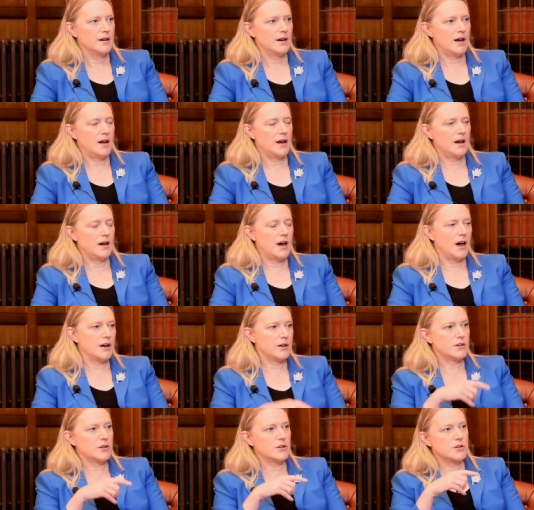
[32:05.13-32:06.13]
uh, a
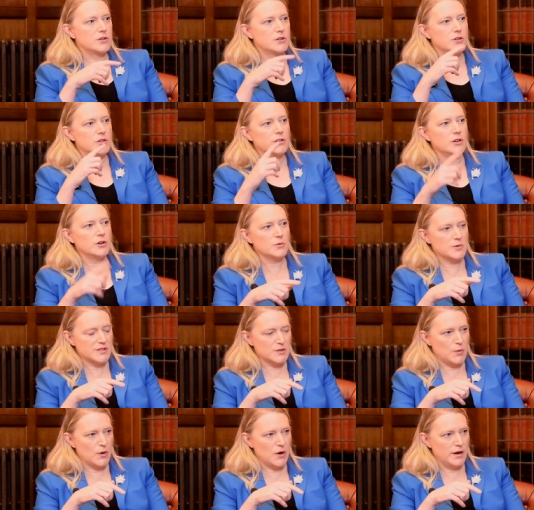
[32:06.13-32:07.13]
clear
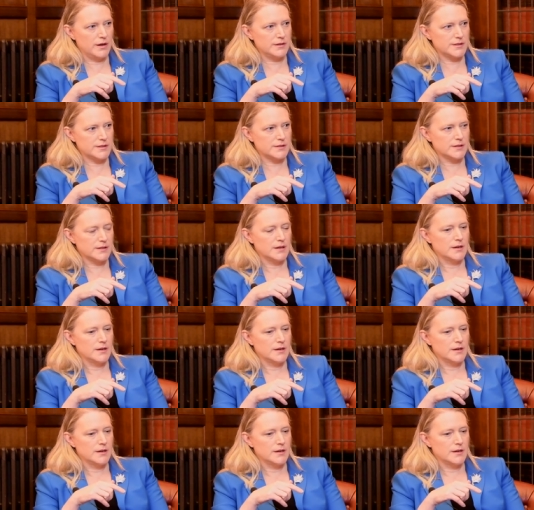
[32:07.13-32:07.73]
response